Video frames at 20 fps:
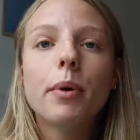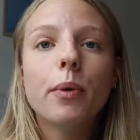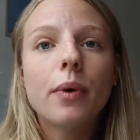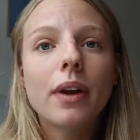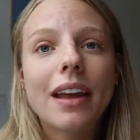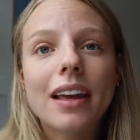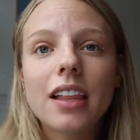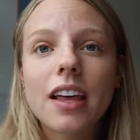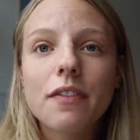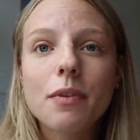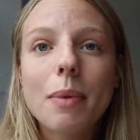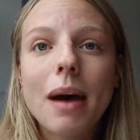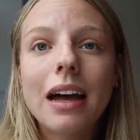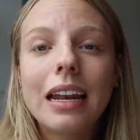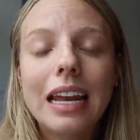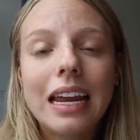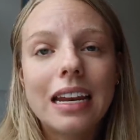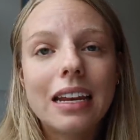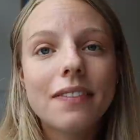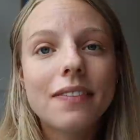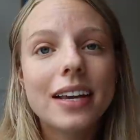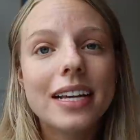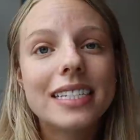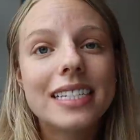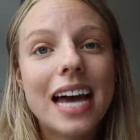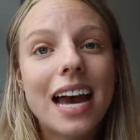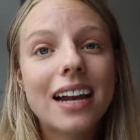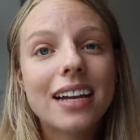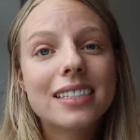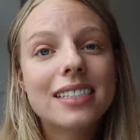but what I love about Native is
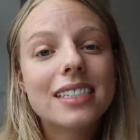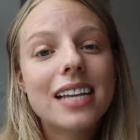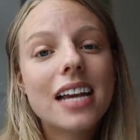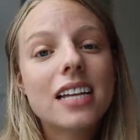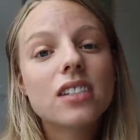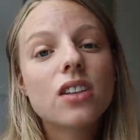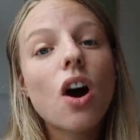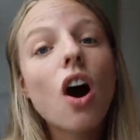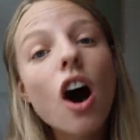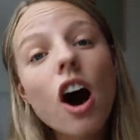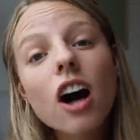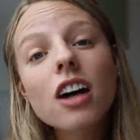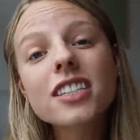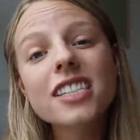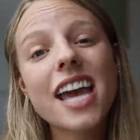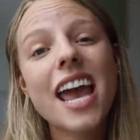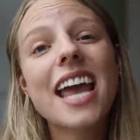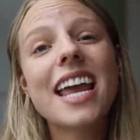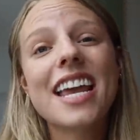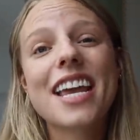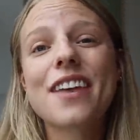that it stays all day,